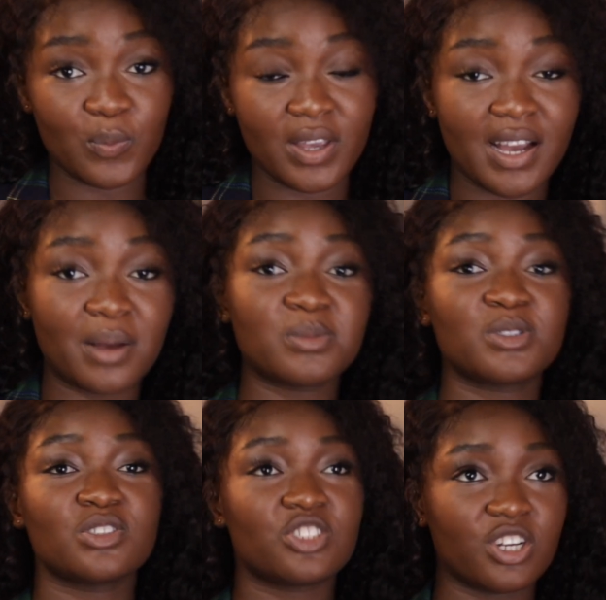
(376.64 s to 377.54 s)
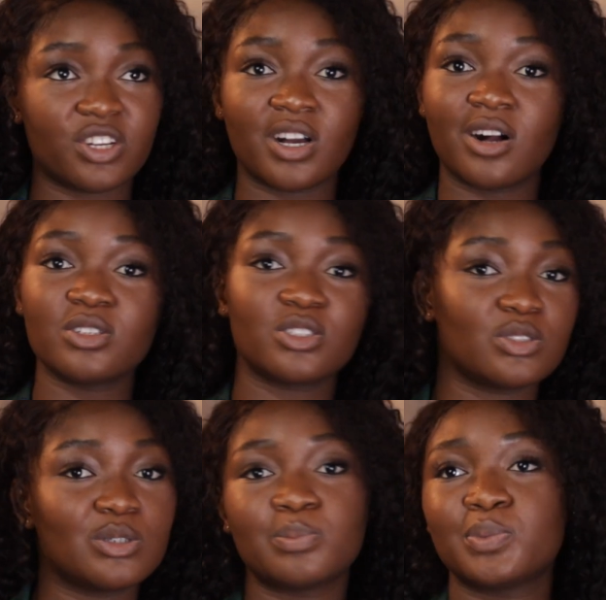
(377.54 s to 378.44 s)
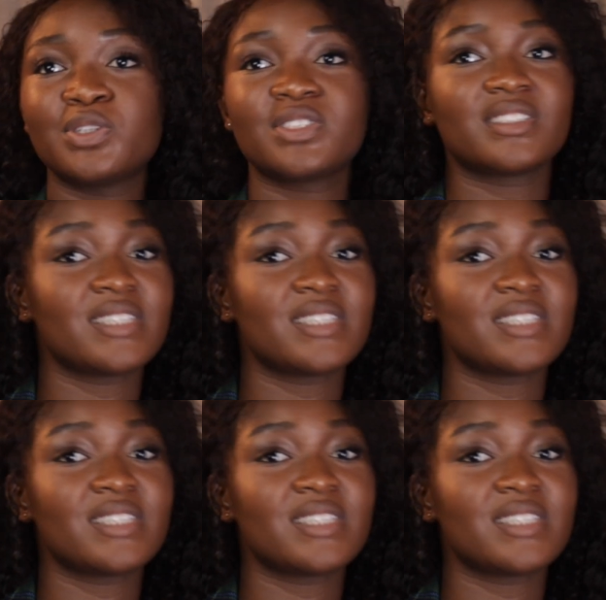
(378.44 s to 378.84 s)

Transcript: we come to journals, notebooks,